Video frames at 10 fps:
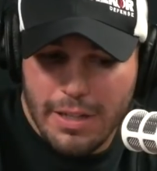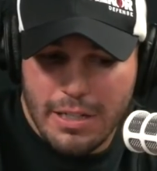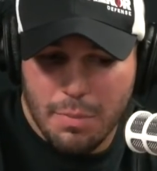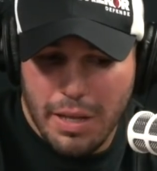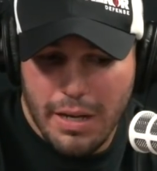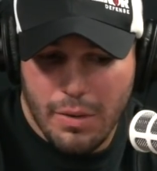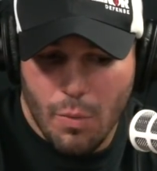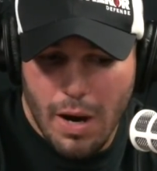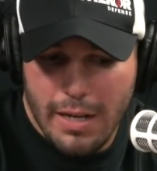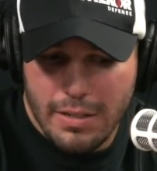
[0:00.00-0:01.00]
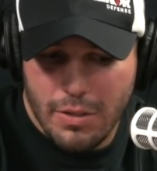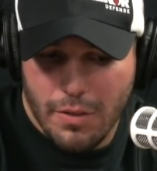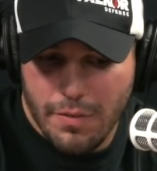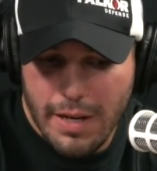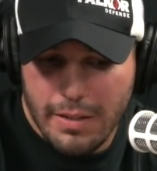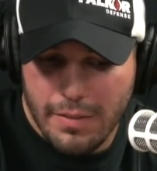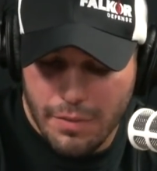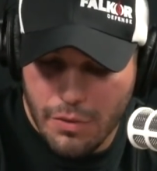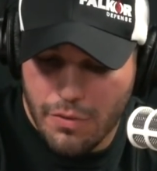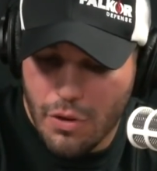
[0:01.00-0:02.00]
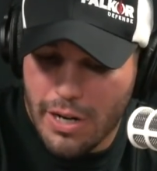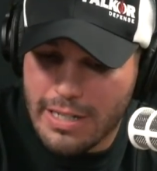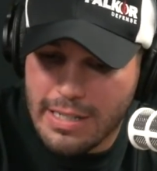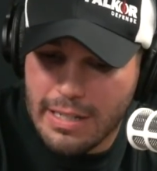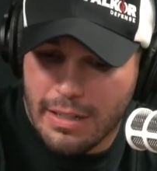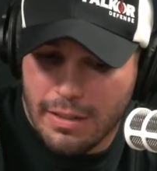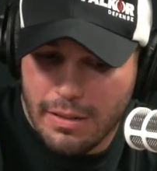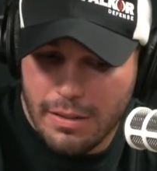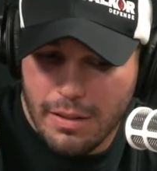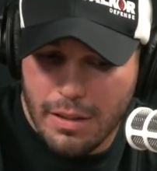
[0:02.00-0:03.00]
have to explain why it's so effective. You've already seen it.